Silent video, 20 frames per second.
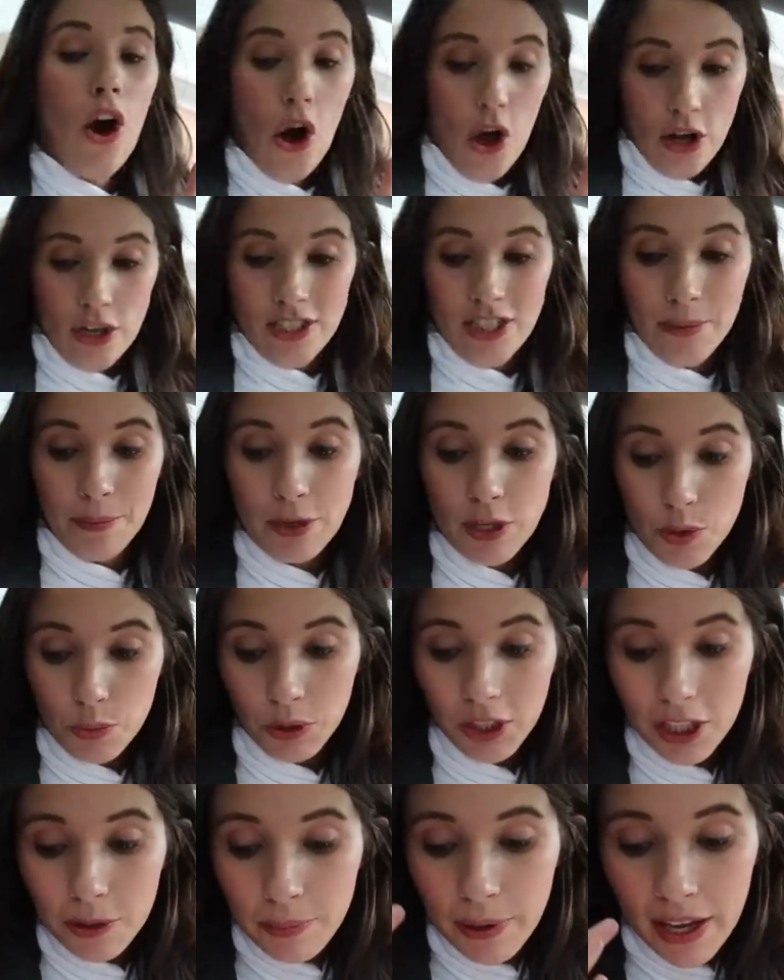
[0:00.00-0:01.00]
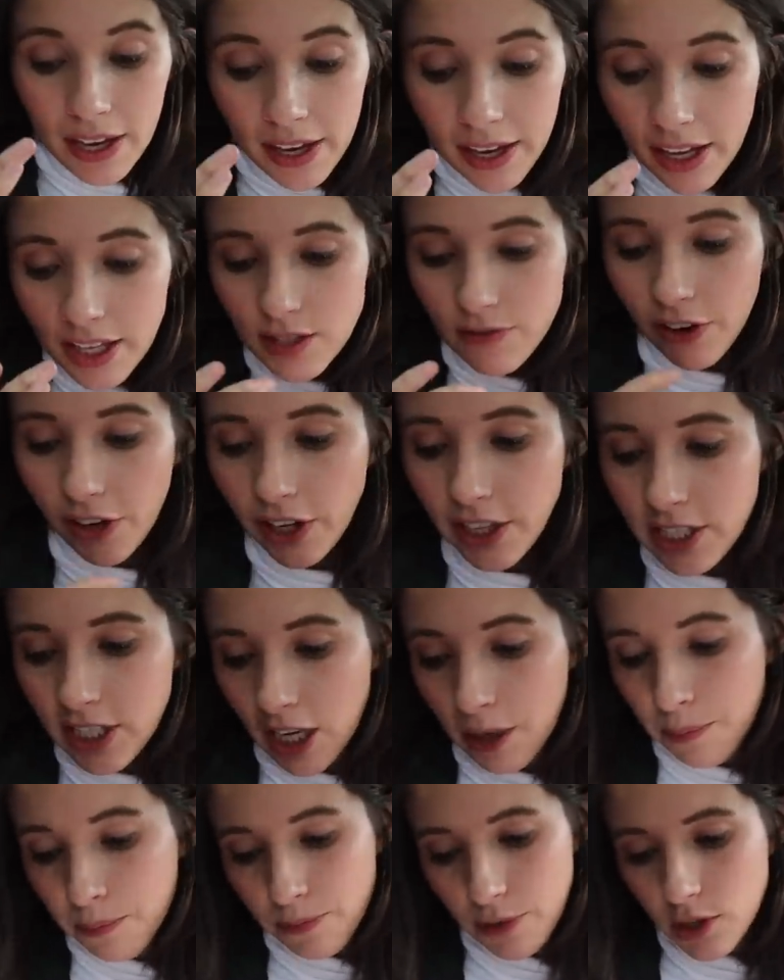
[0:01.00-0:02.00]
awesome. It's really big. It's very
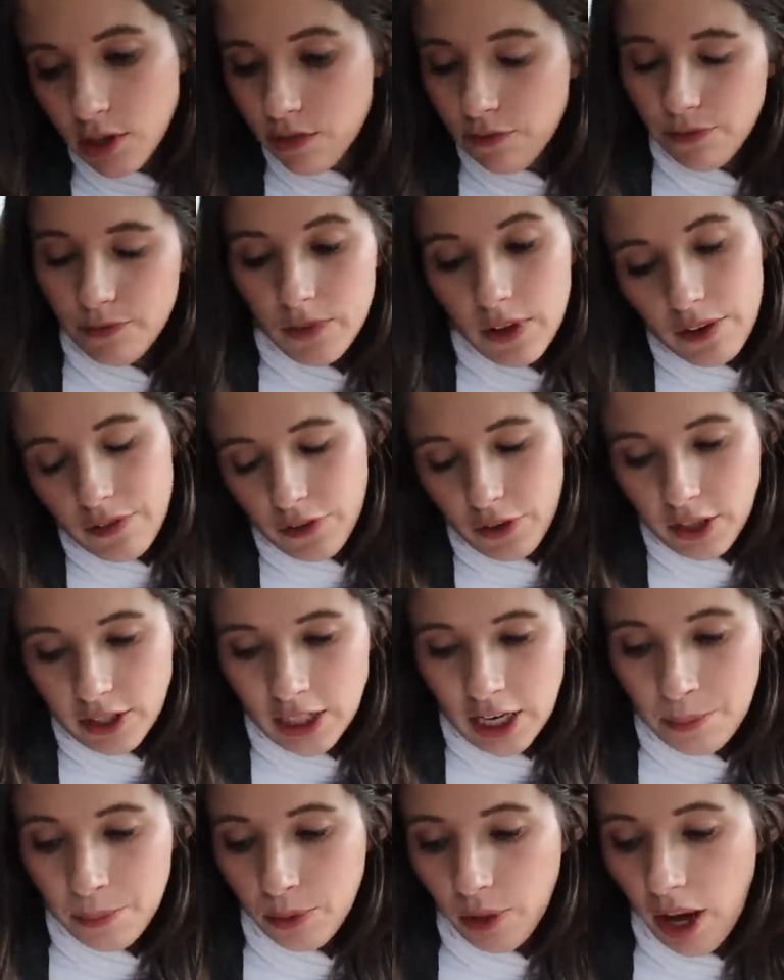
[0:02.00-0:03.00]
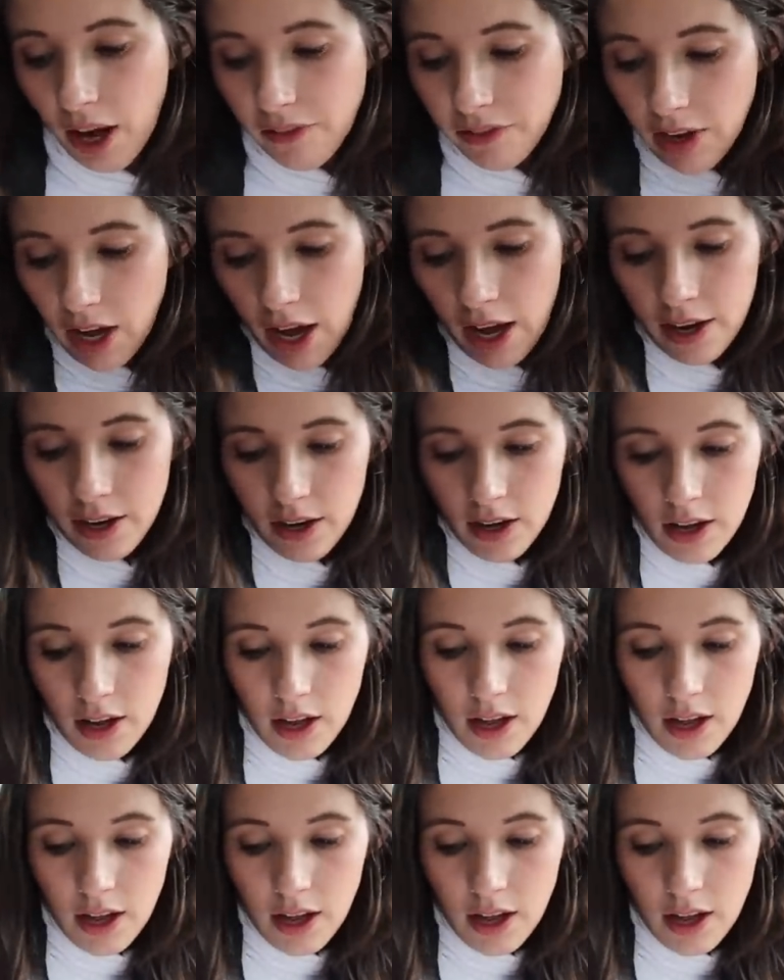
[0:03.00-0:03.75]
deep. Just for example, I've got